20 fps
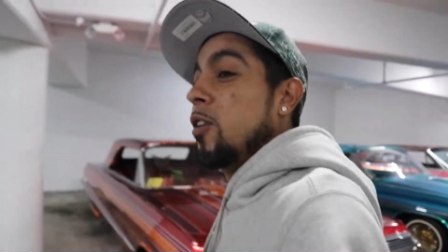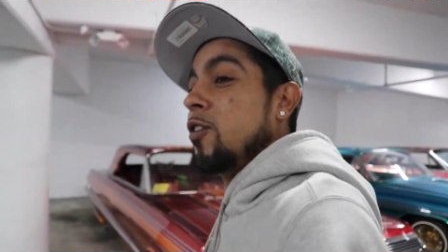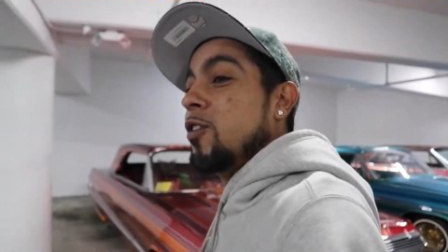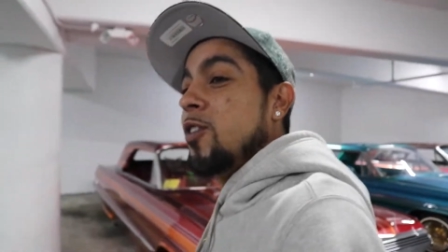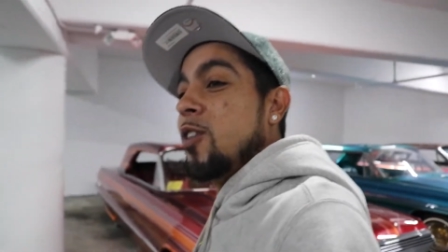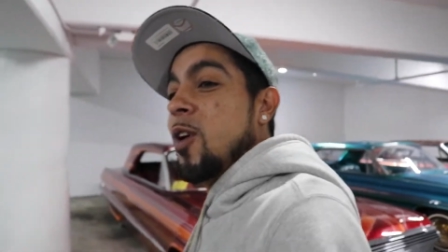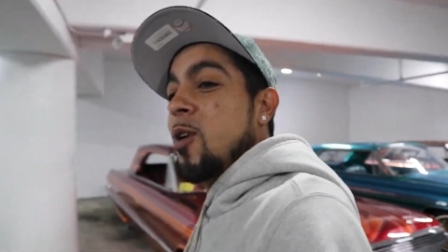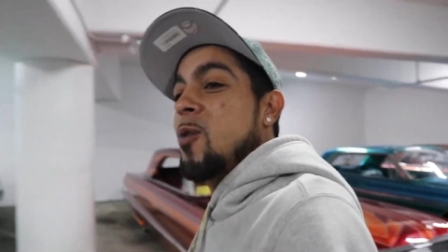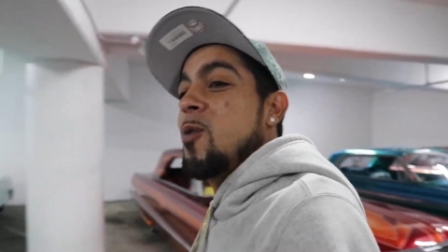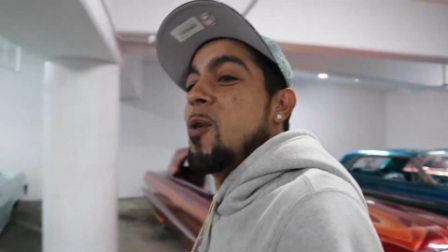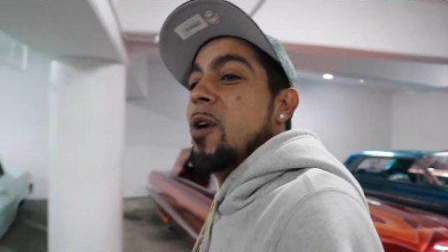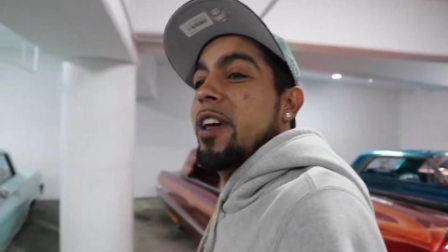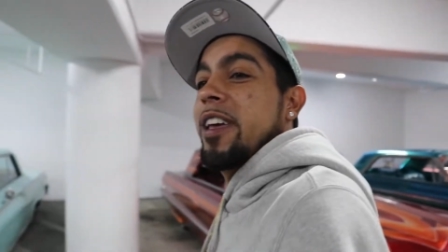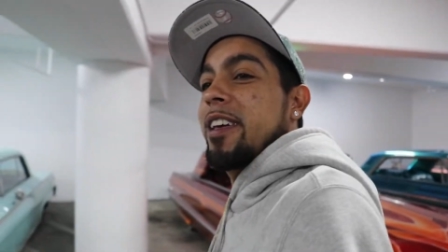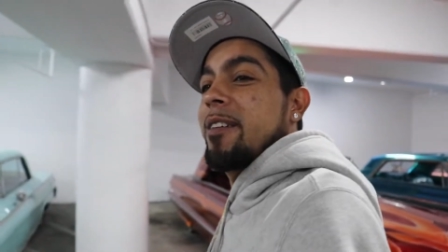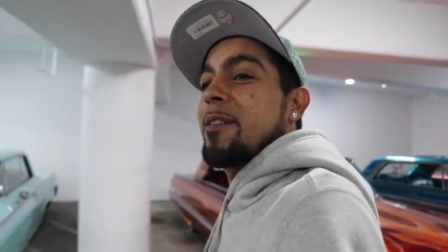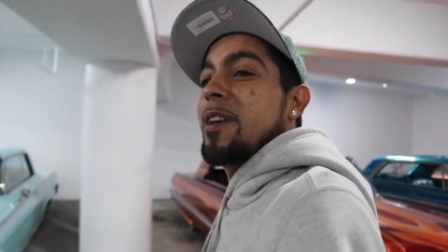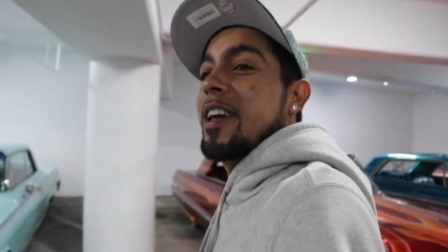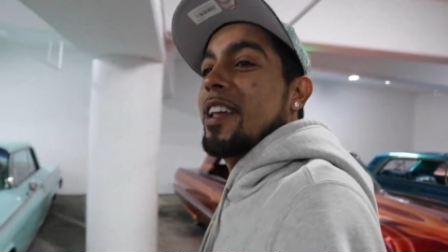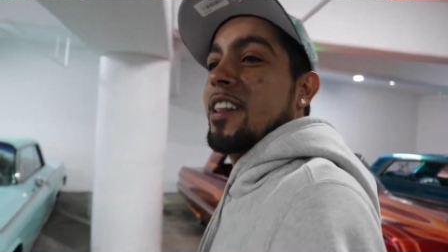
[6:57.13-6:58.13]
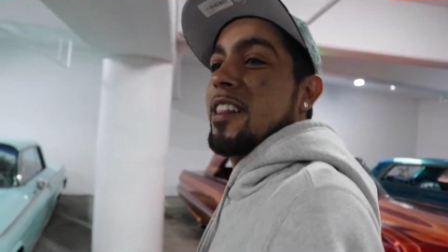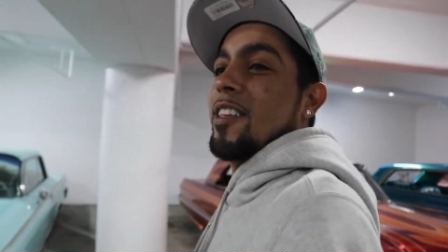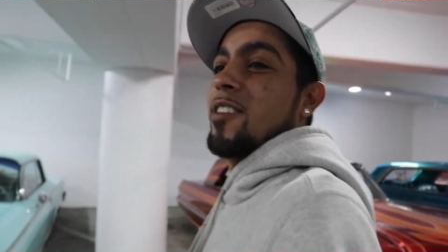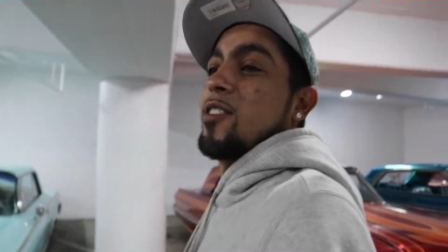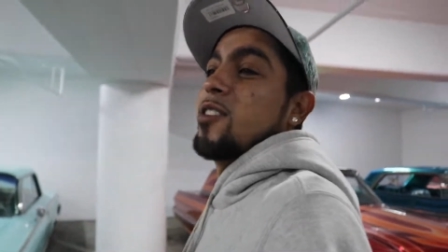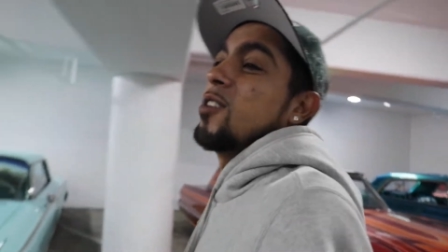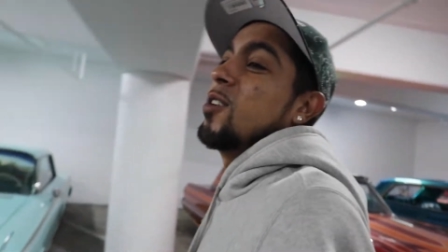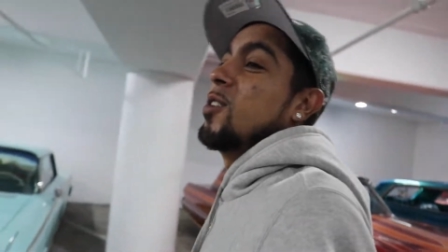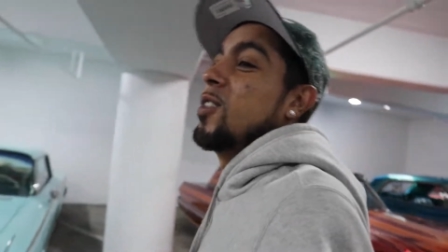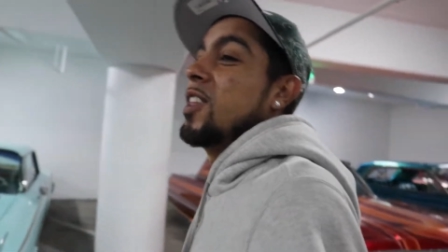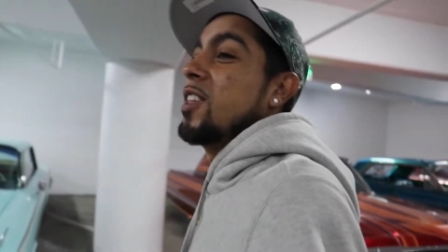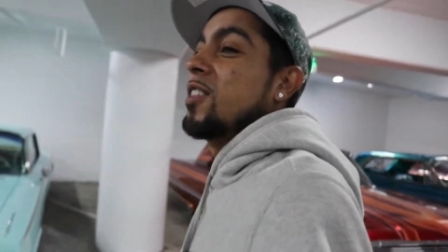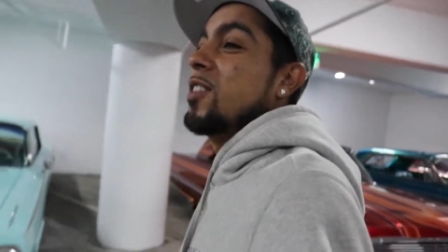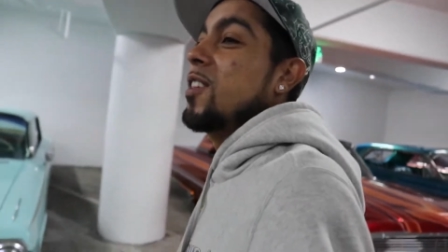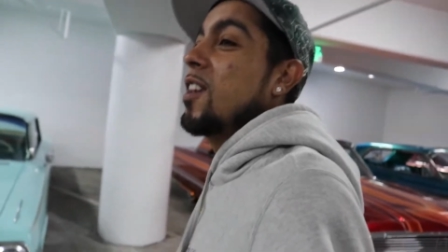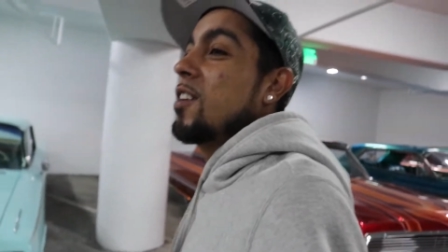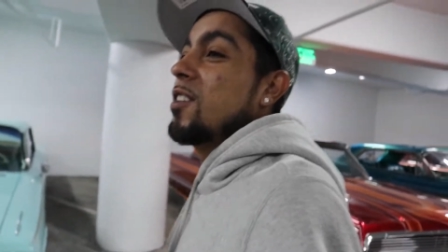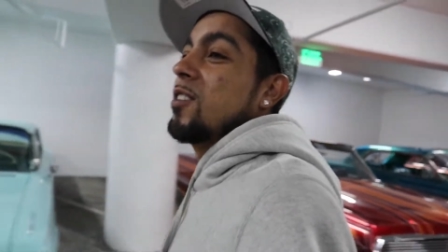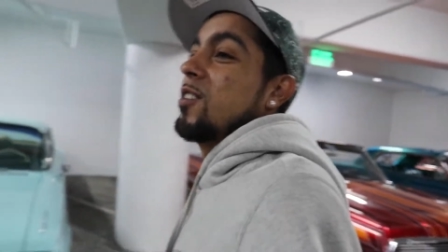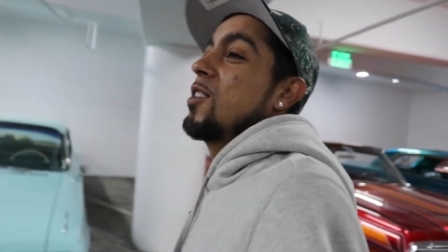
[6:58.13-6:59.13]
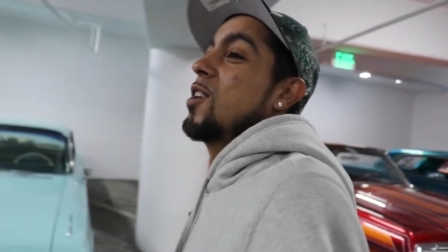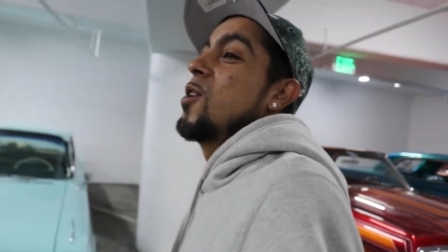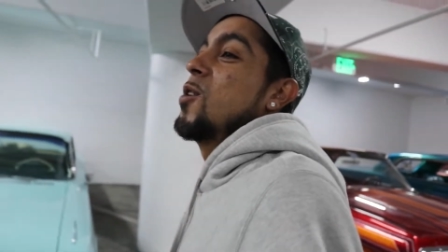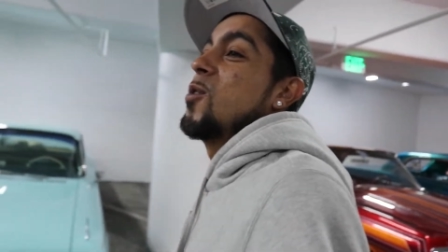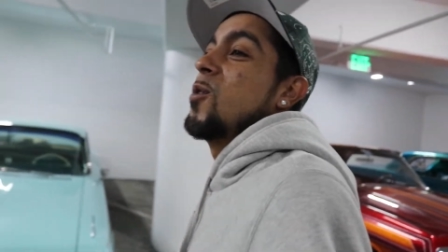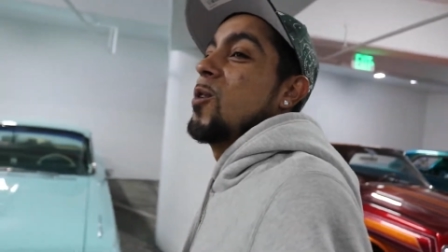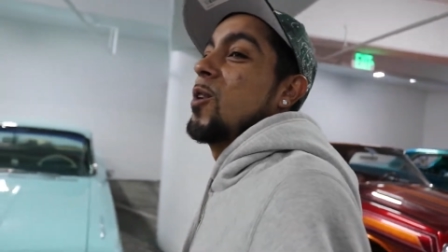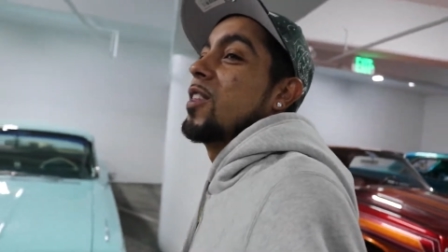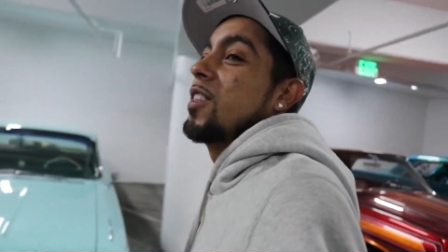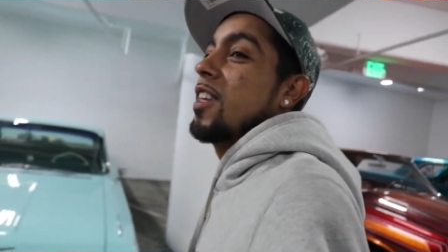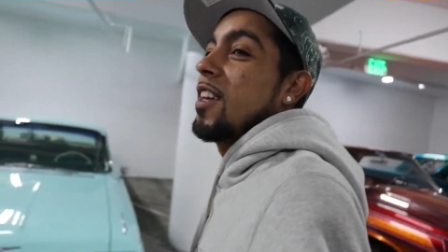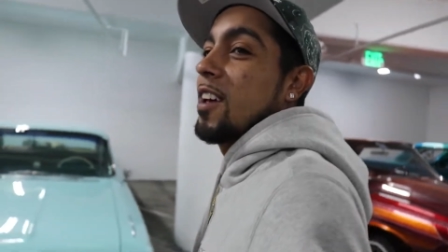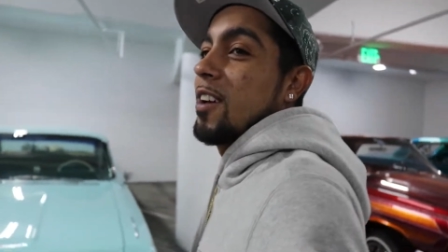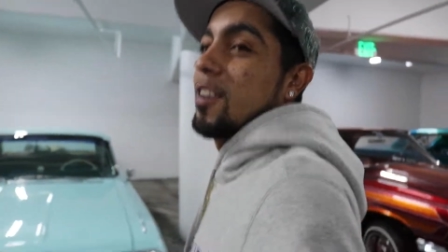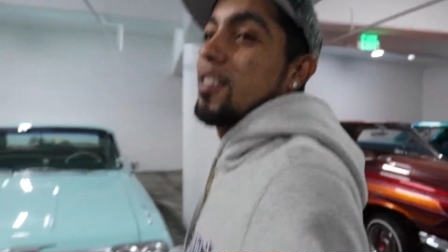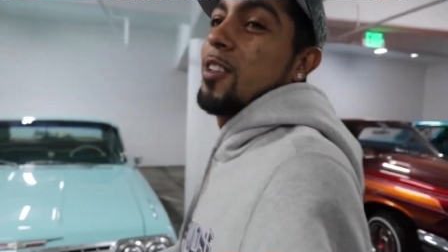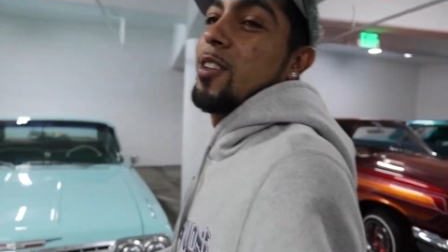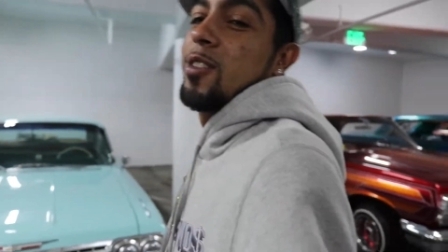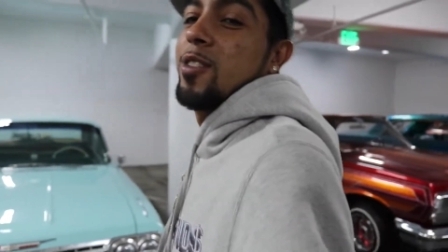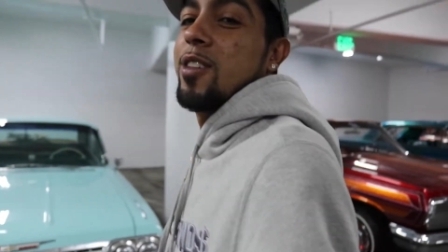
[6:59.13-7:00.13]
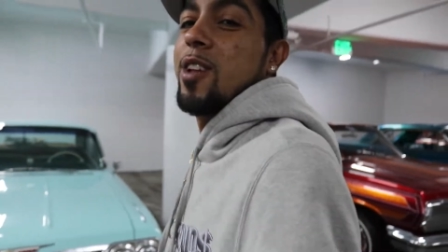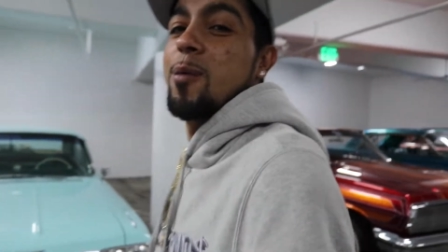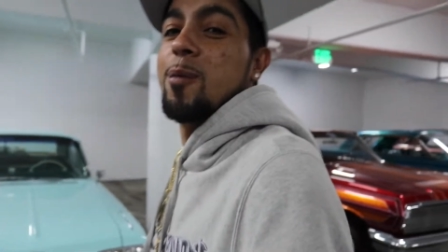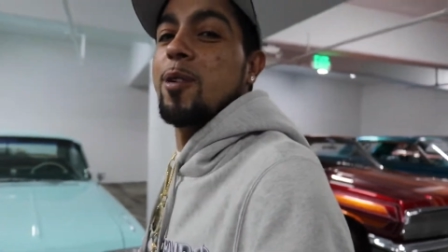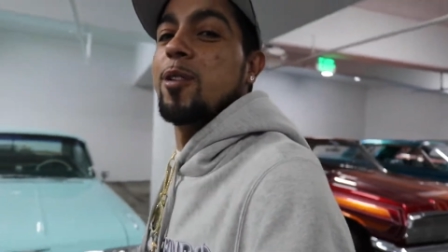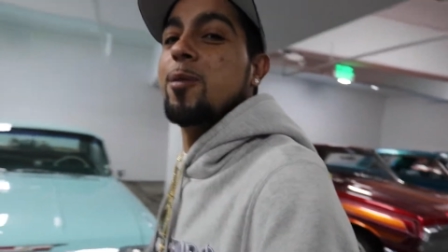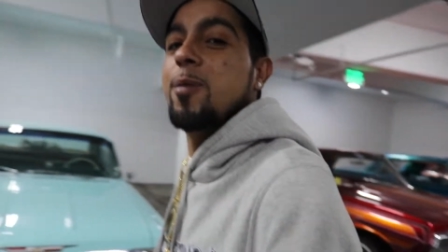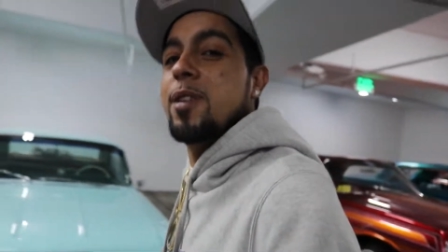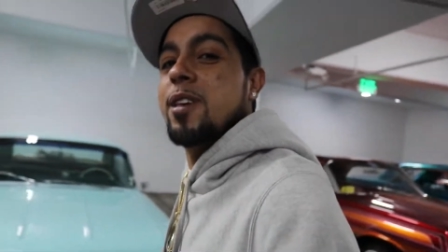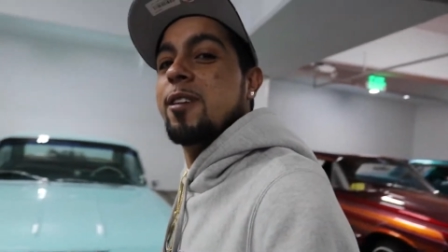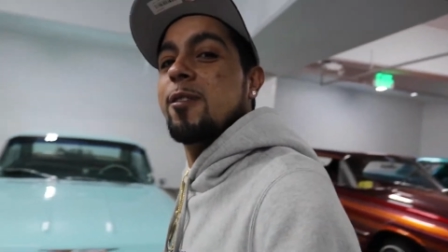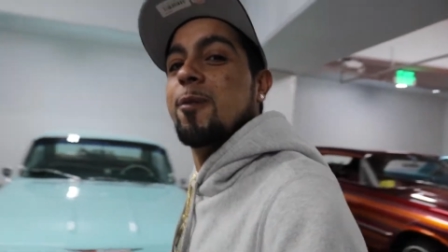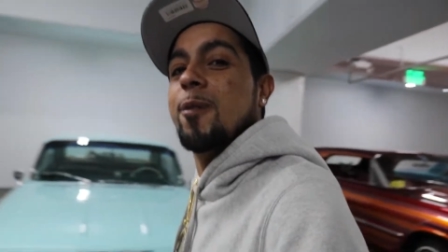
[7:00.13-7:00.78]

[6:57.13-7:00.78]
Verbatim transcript: There's no way I'm getting this old and doesn't know what the hell those numbers mean,